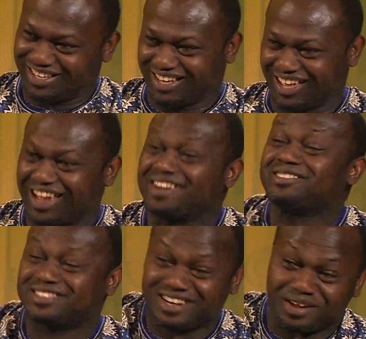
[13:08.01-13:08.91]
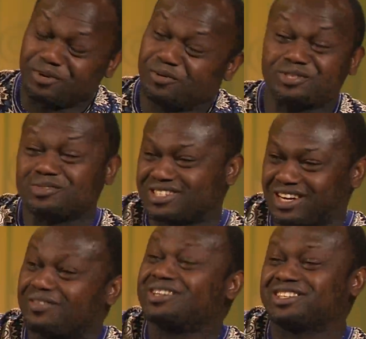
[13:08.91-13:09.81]
I know Sarah. I'm always with
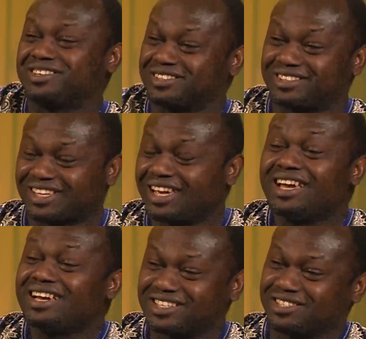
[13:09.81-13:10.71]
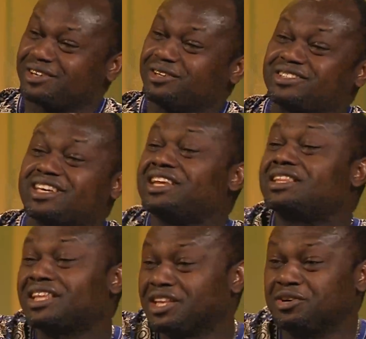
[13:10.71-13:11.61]
Sarah. What's she going to say? She's not going to say
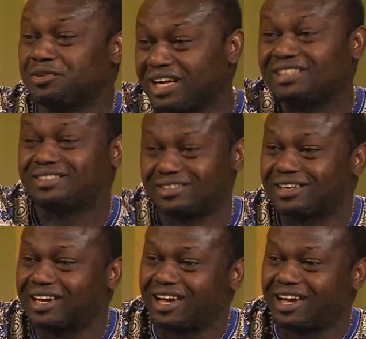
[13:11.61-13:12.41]
anything new that